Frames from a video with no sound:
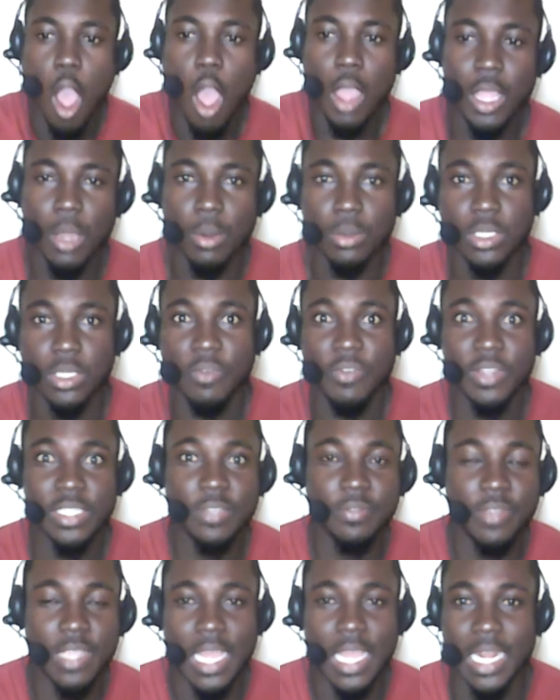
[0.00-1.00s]
Okay, we're supposed
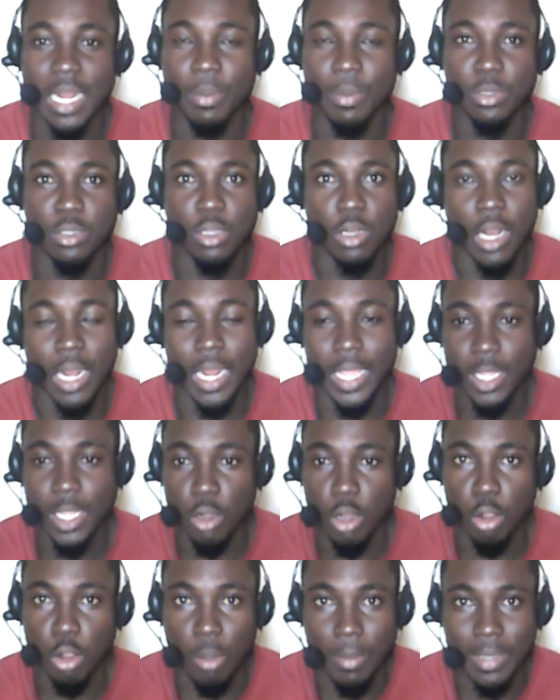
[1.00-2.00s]
to begin. I'm not like
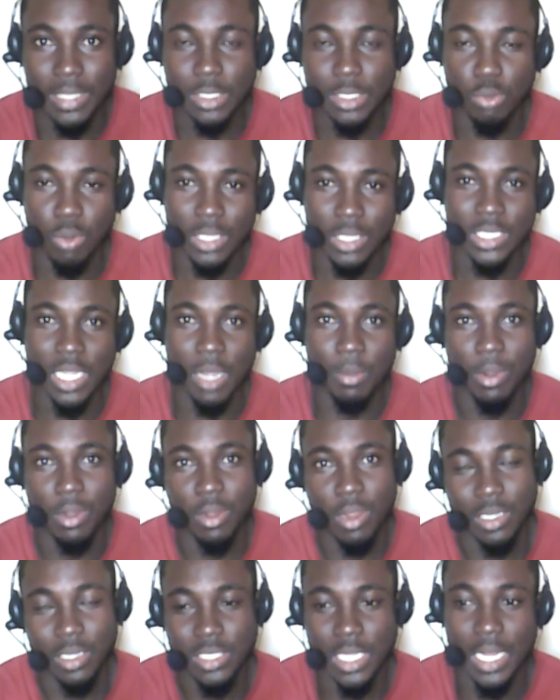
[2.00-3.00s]
not commenting. Rush our
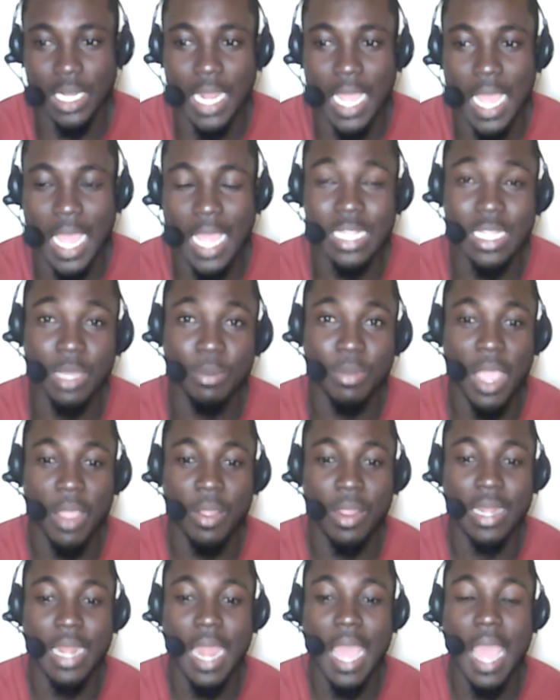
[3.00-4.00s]
money and said, I'm going to be
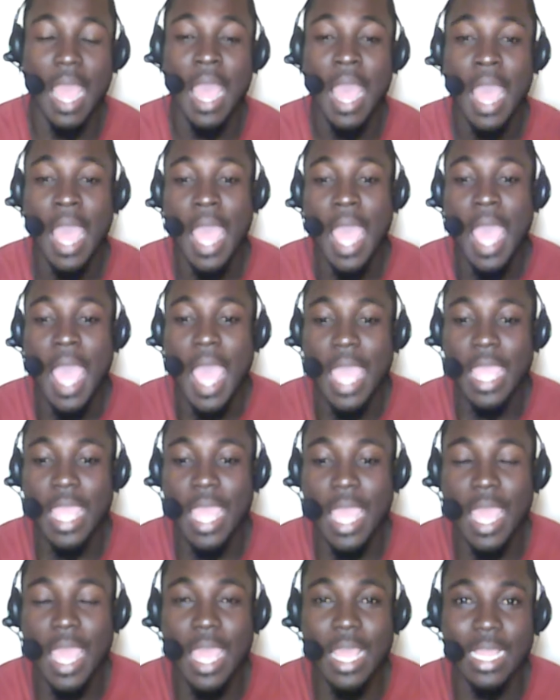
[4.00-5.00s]
a now.
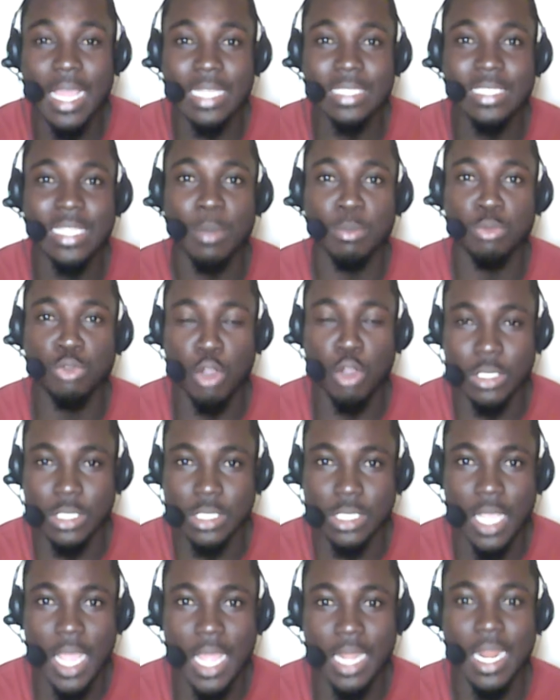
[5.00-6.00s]
Sam
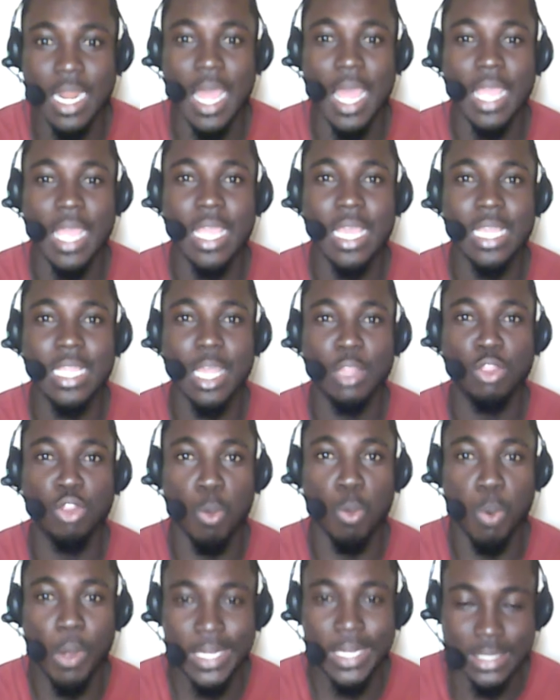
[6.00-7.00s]
George, and I get
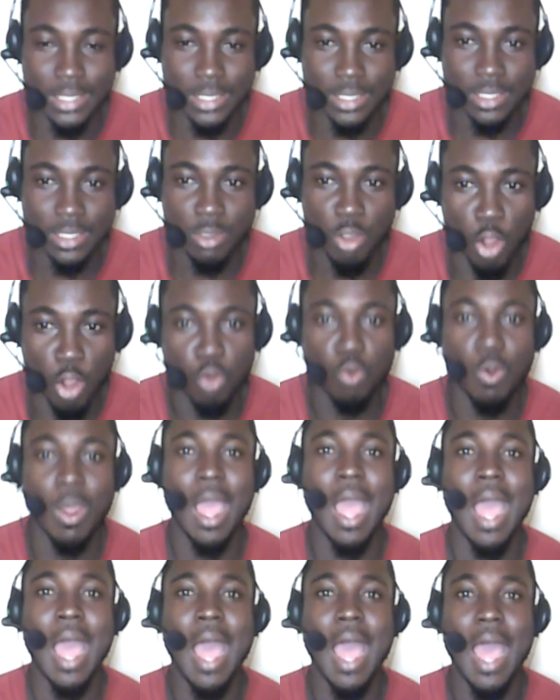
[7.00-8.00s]
two boys. No
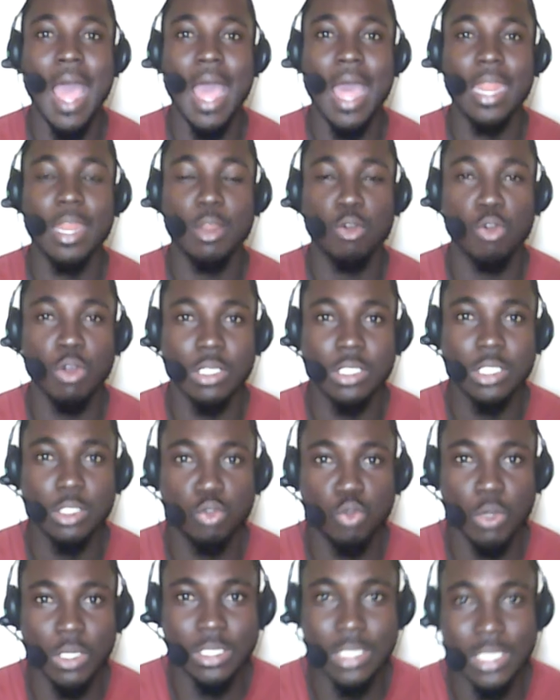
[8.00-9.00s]
one
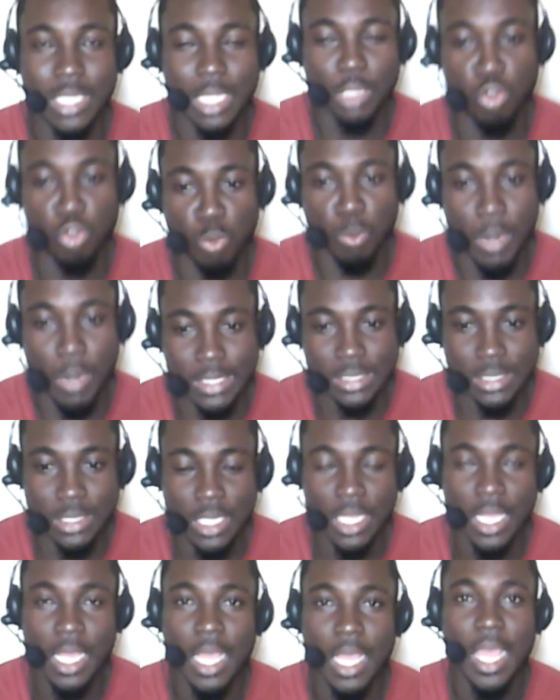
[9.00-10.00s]
constituency get two boys.
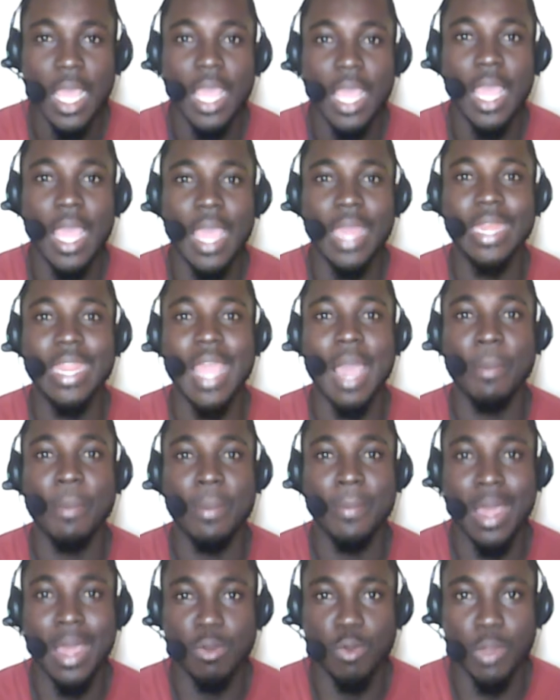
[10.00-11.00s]
And they are my
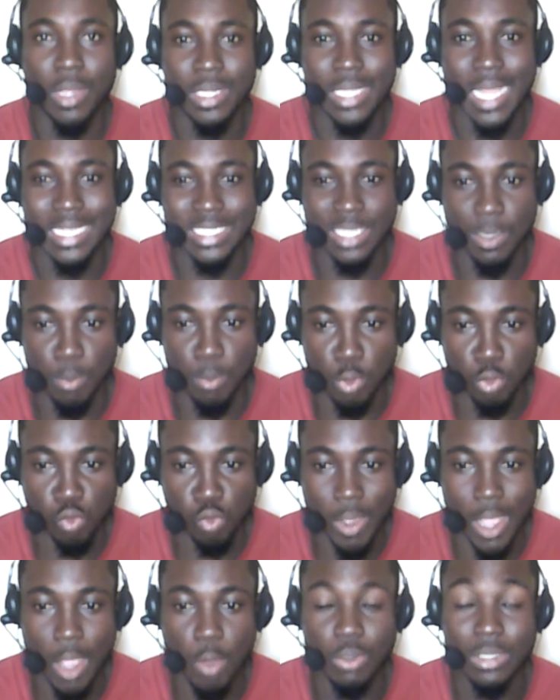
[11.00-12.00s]
man when you ask him to go
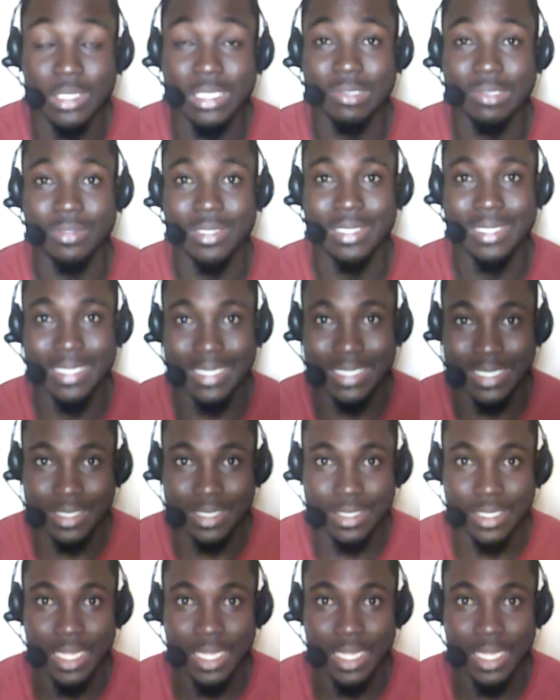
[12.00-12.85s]
to our OTV three.